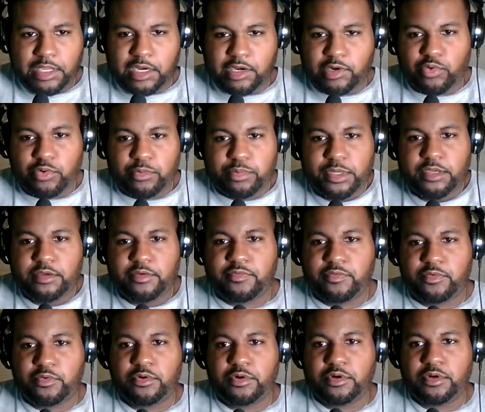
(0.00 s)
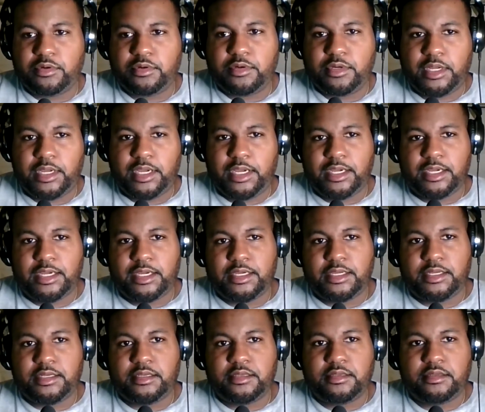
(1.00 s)
were playing for.
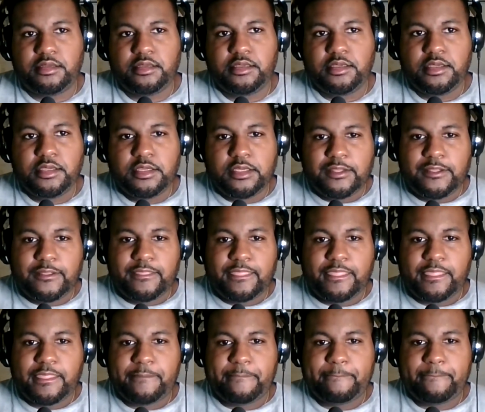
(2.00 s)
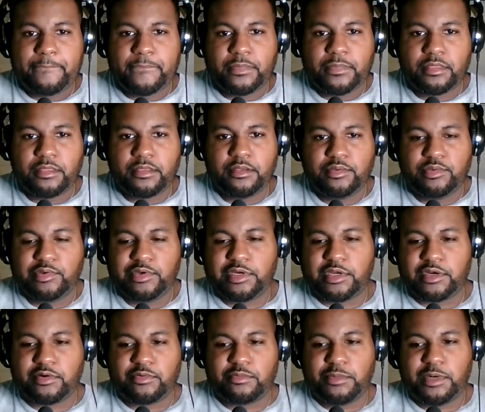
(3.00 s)
And you got
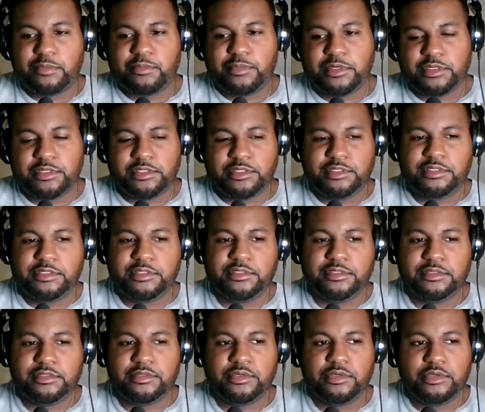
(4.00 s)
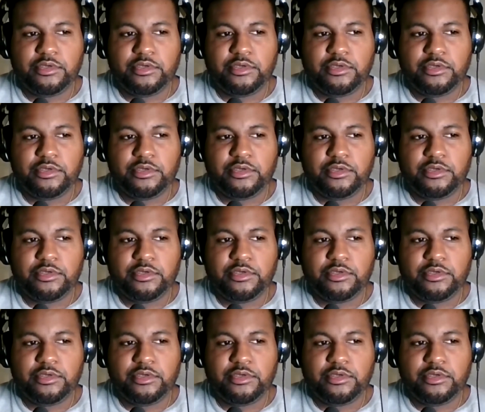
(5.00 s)
to remember these